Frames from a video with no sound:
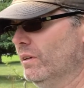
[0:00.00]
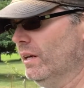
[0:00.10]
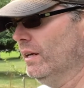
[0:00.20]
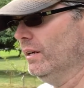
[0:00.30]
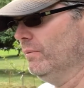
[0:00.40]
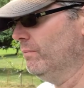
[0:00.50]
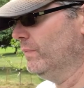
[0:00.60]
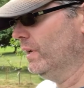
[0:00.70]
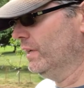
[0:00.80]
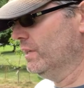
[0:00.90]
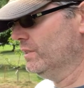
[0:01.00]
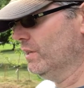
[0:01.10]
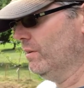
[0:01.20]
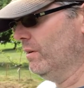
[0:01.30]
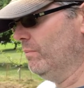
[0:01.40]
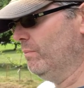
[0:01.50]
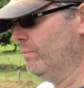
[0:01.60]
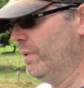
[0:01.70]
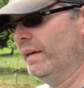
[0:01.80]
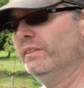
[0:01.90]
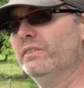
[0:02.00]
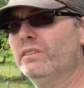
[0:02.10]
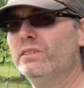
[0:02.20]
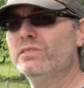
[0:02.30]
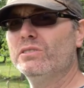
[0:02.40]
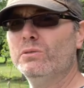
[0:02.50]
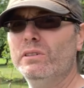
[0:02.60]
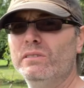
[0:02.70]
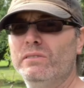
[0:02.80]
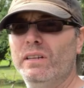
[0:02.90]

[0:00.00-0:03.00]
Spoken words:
I guess, a bacterial soil,